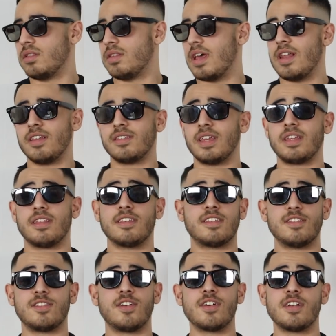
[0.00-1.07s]
tell us like this
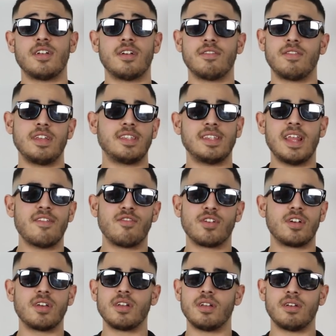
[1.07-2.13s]
is good enough. It's never
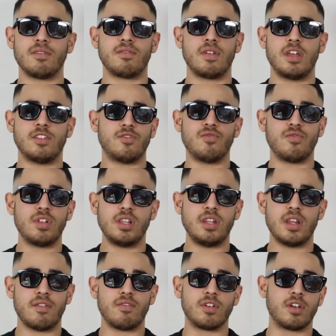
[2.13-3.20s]
good enough. It's really
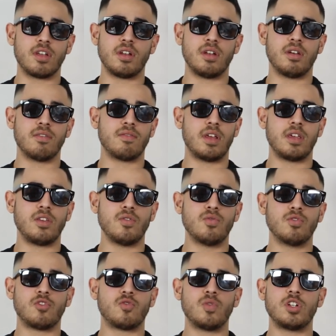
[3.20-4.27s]
never good enough. Like you
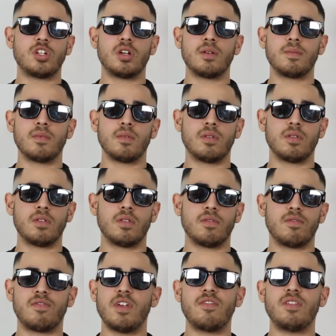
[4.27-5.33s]
will switch up
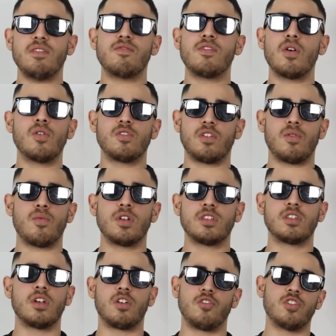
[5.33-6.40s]
50 flows on one
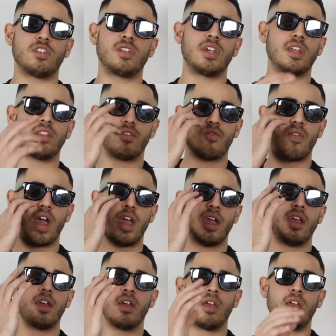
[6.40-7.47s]
song just to get the
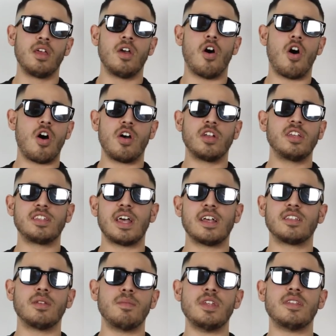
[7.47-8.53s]
right oh this
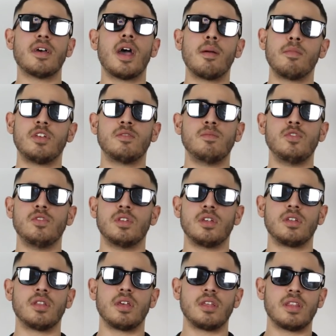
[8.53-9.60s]
has to be timeless
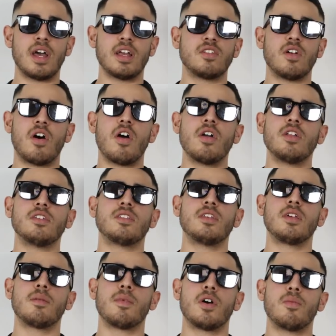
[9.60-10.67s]
music like the hardest
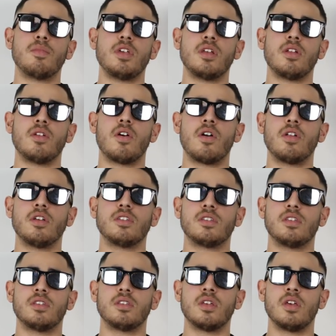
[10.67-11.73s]
thing about being an
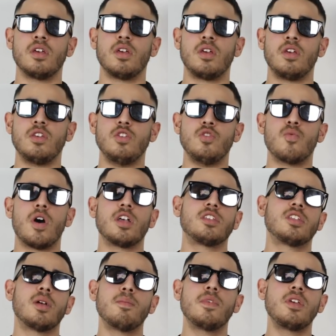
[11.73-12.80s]
artist is you want
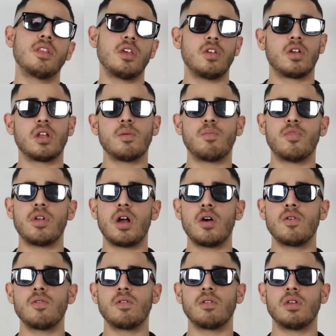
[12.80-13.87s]
something that you're going to put
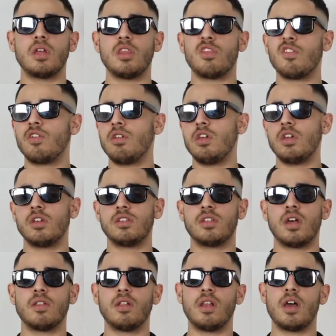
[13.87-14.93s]
out and 30 years
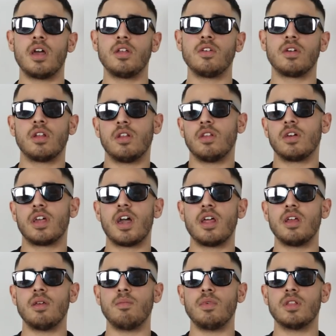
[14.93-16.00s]
down the line you're going to look
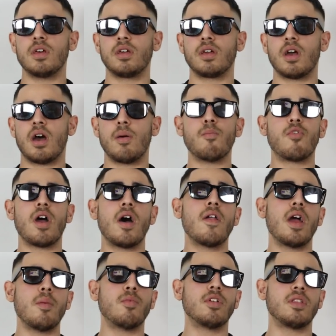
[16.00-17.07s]
at it and be like i'm proud
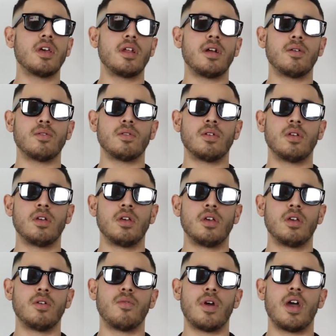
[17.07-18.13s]
i put that out
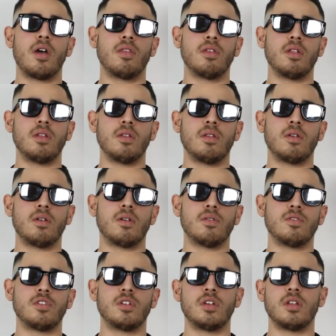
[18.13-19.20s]
rather than
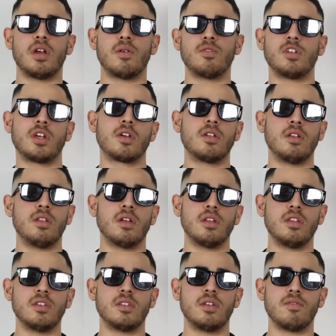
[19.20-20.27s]
oh sh. i wish i could have done
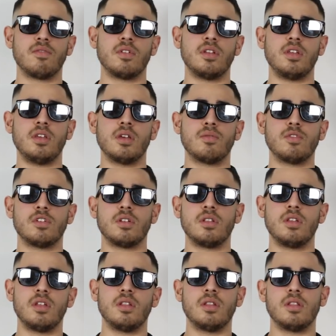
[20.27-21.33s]
this differently i wish i
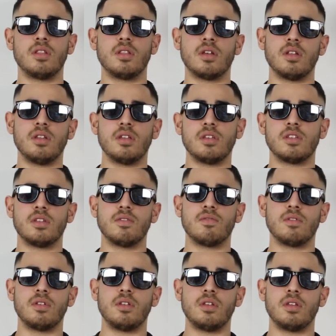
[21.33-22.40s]
did done this
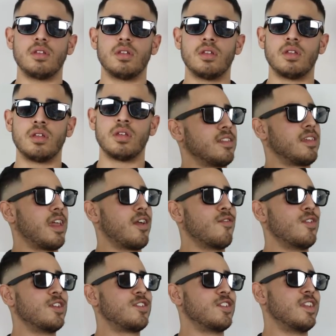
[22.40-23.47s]
differently get
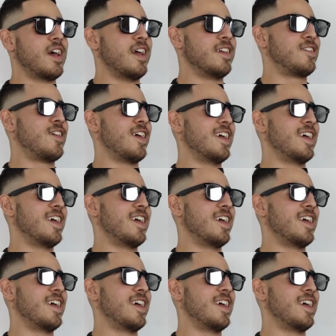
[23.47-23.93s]
rich or die